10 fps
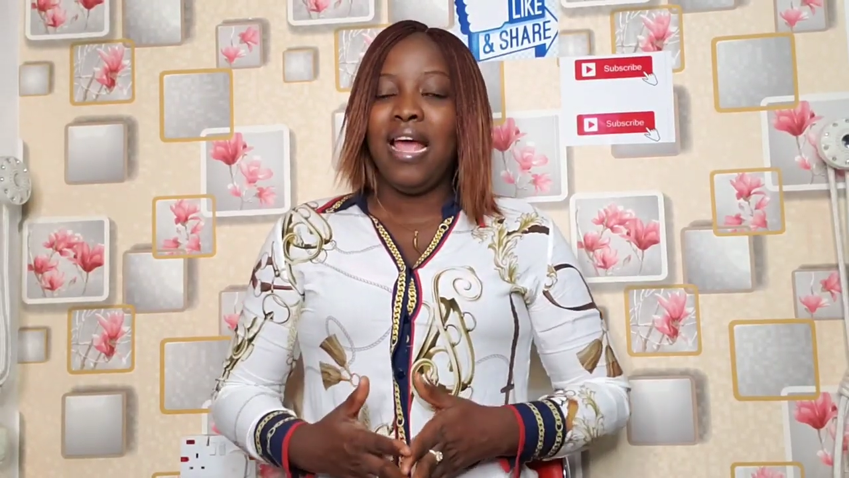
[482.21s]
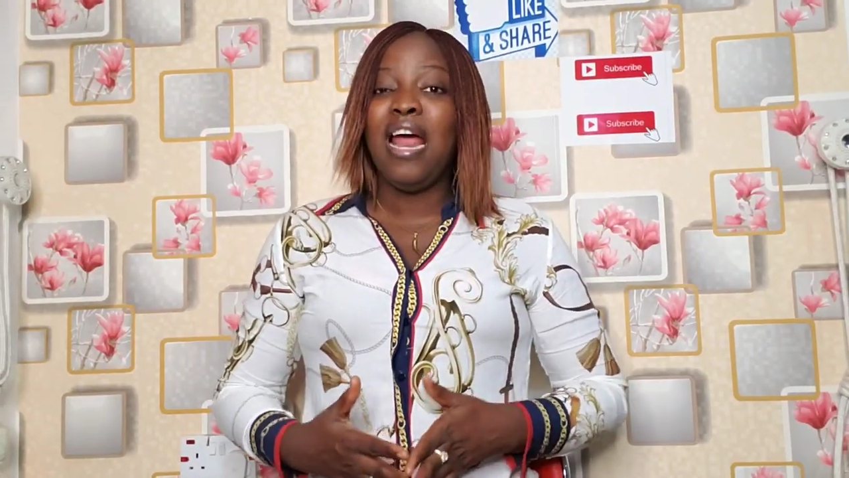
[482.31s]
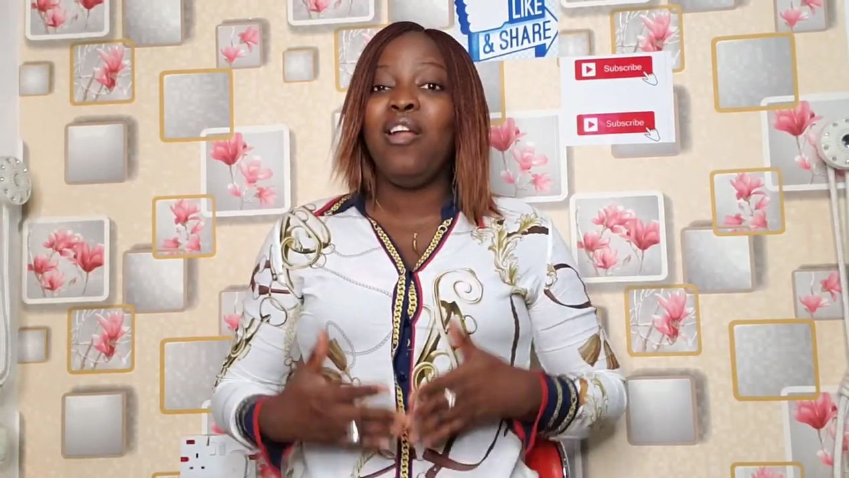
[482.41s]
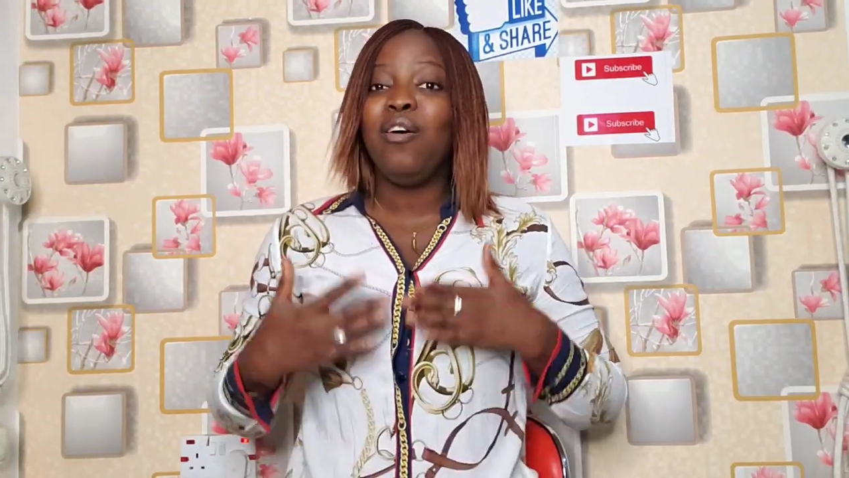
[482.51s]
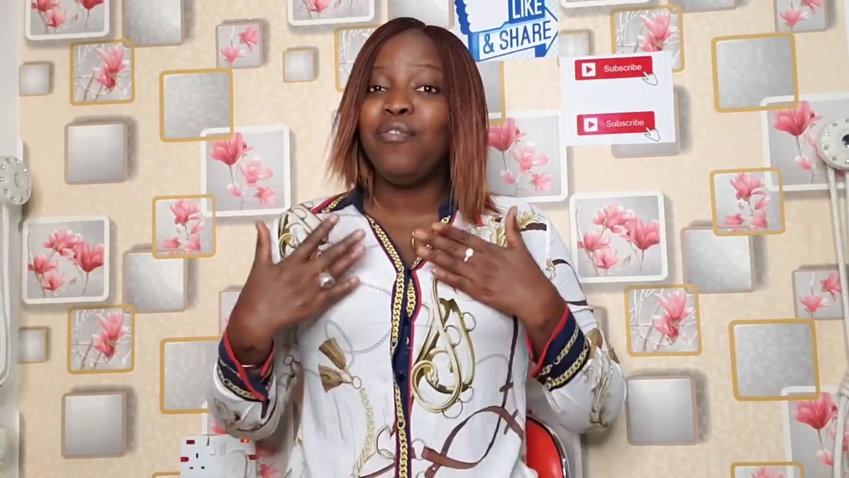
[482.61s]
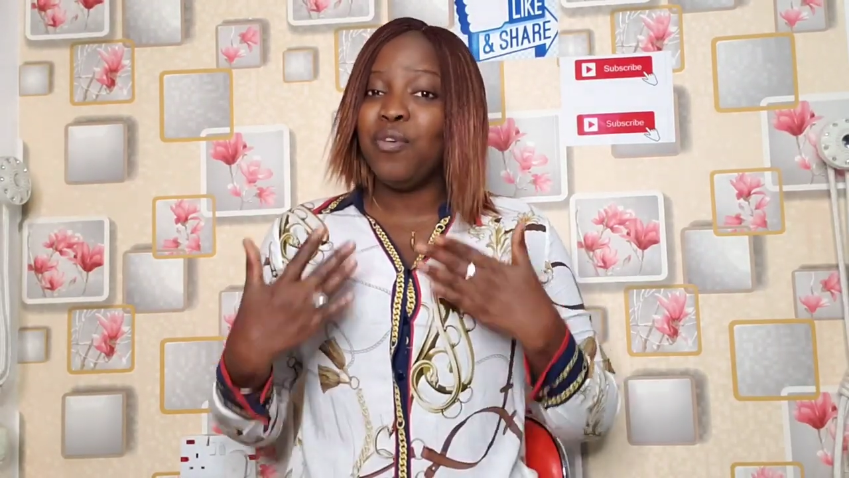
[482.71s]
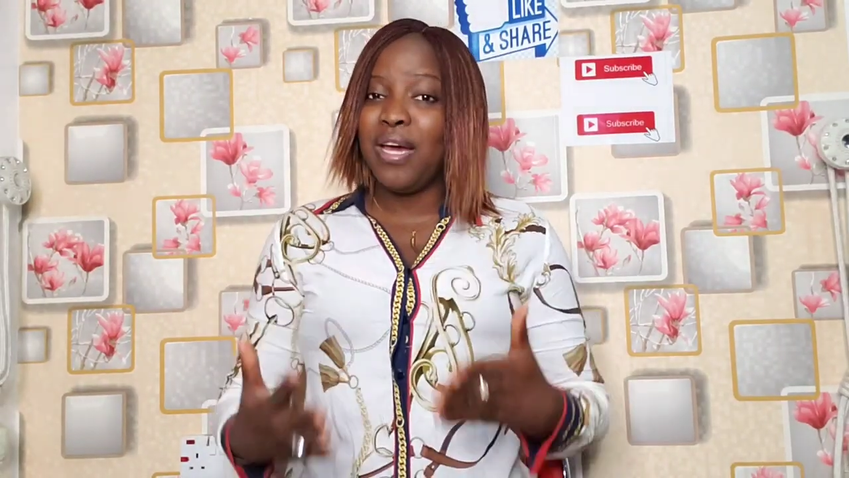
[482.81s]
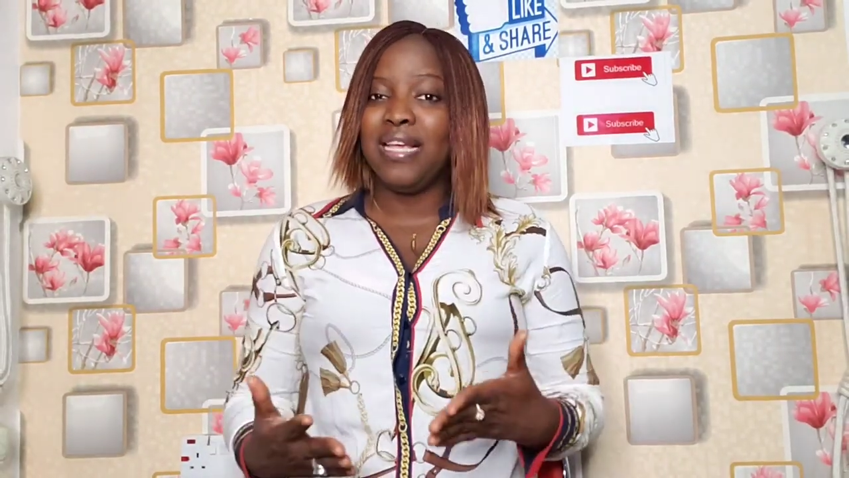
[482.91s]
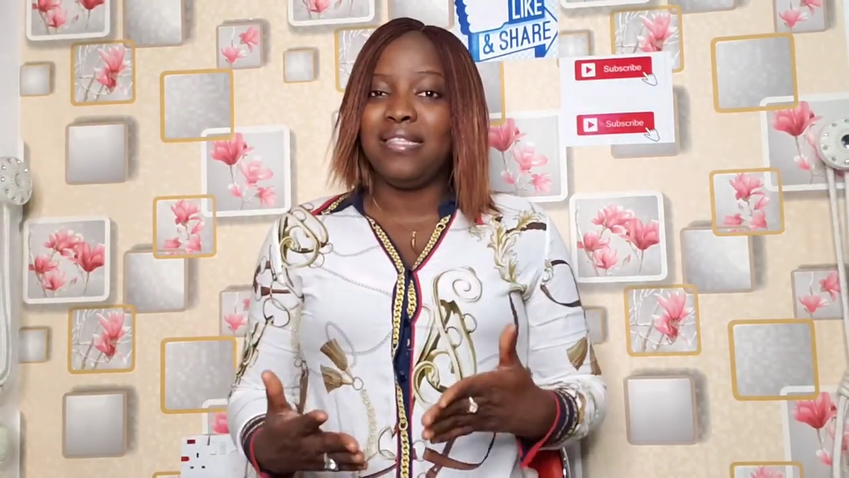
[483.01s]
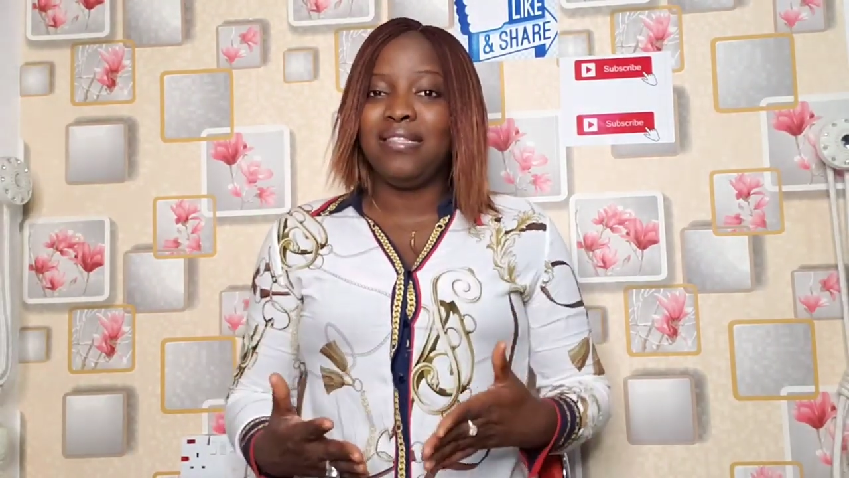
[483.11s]
I love you
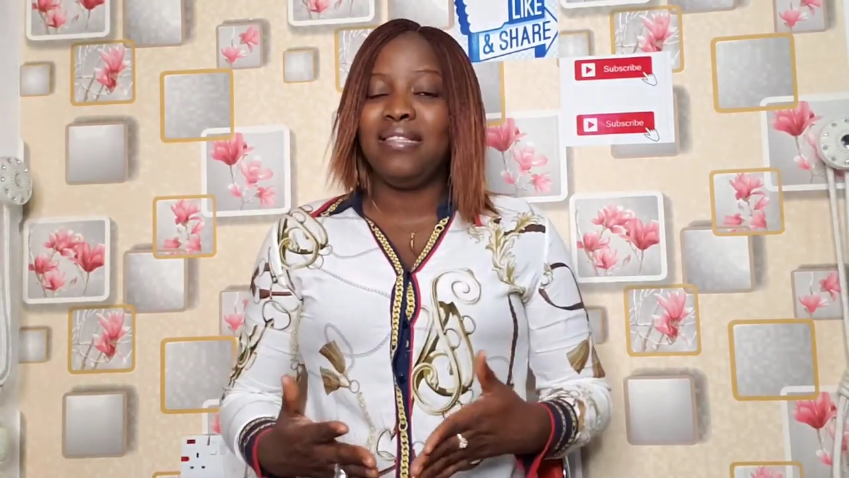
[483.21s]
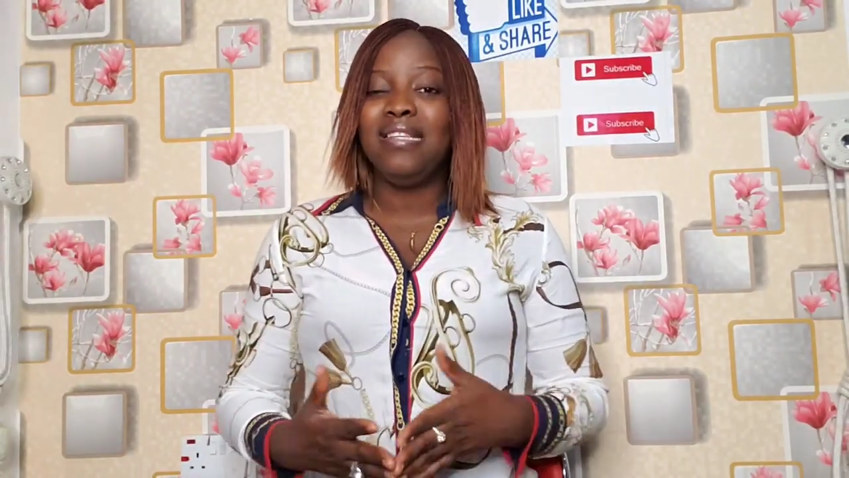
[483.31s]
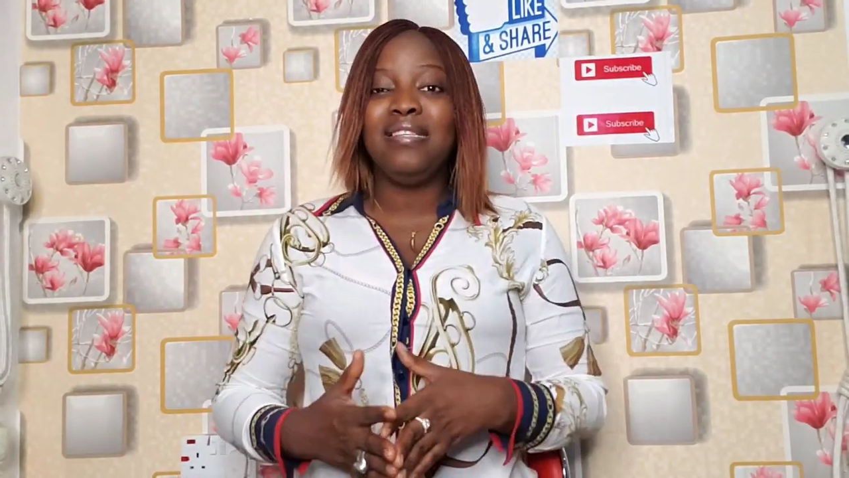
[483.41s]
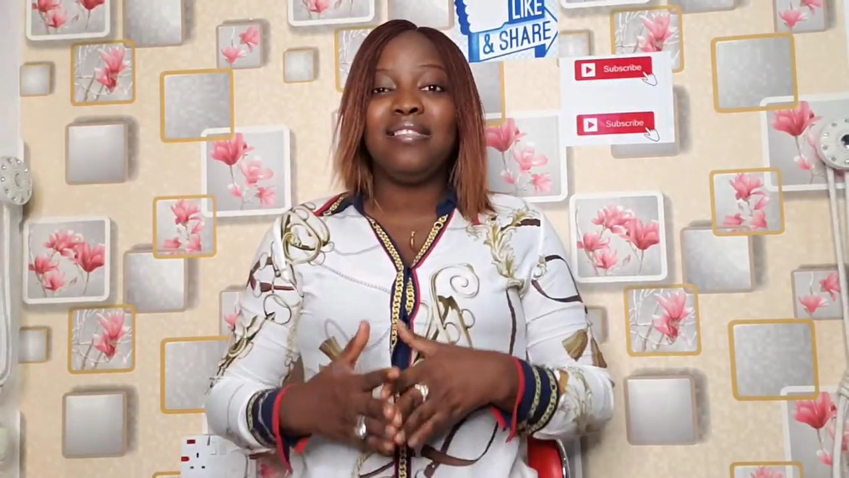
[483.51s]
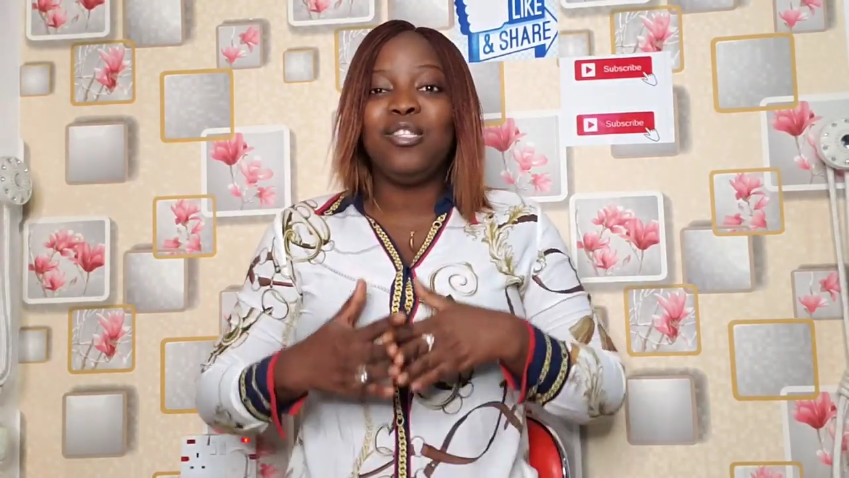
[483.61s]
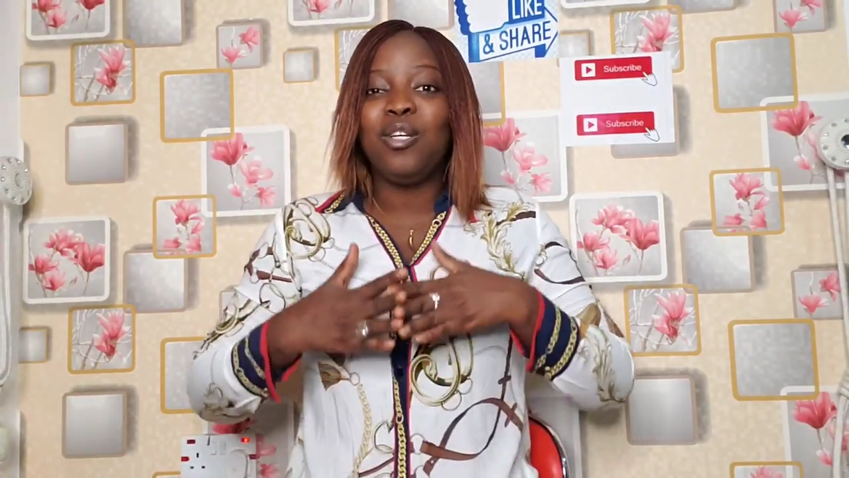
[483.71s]
guys. This is